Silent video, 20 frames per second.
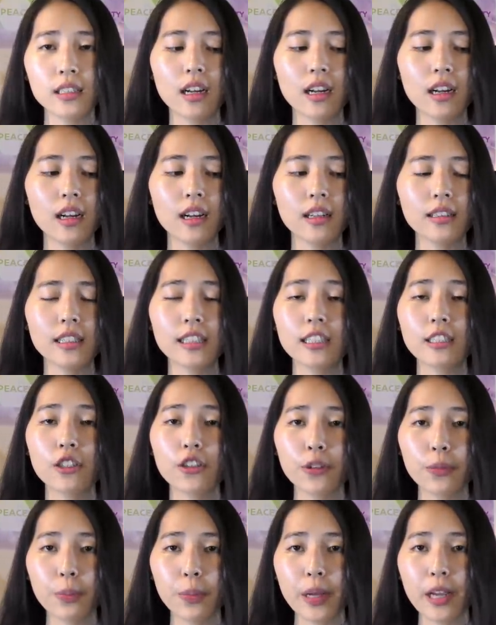Uh, this
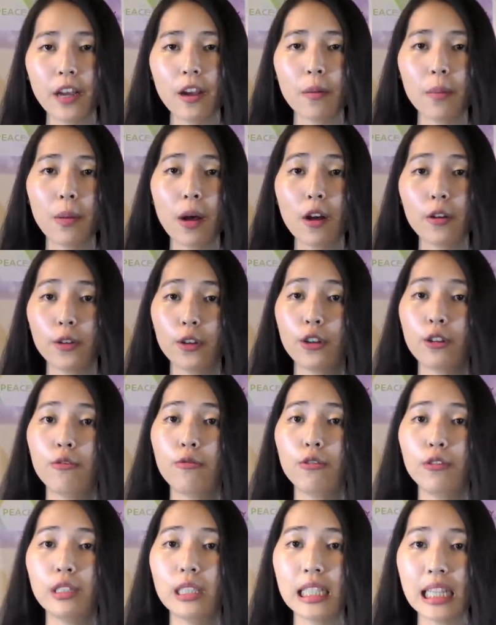could be about your
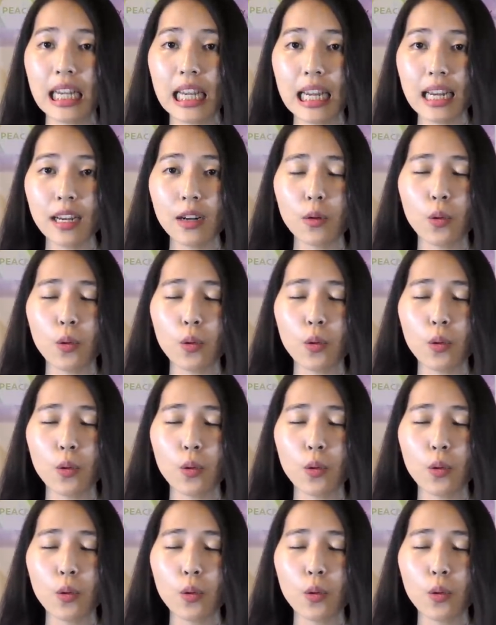routine